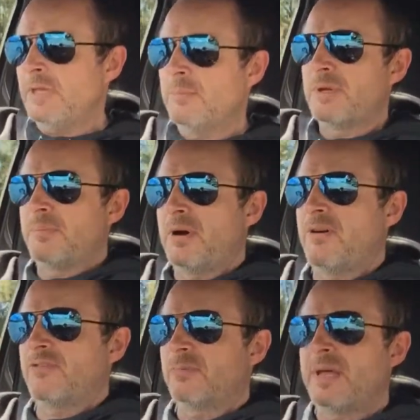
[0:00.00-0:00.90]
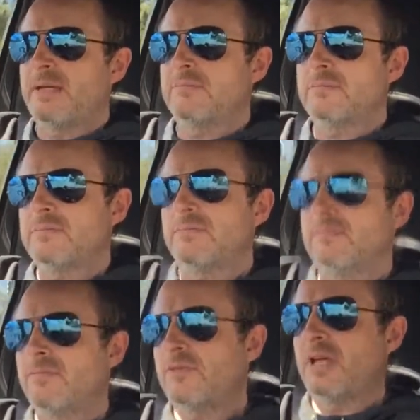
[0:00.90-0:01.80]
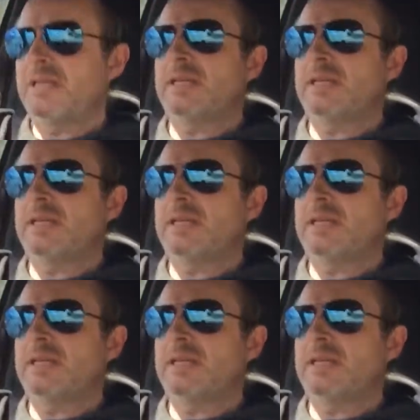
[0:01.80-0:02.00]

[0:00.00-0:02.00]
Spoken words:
But apart from that, stunning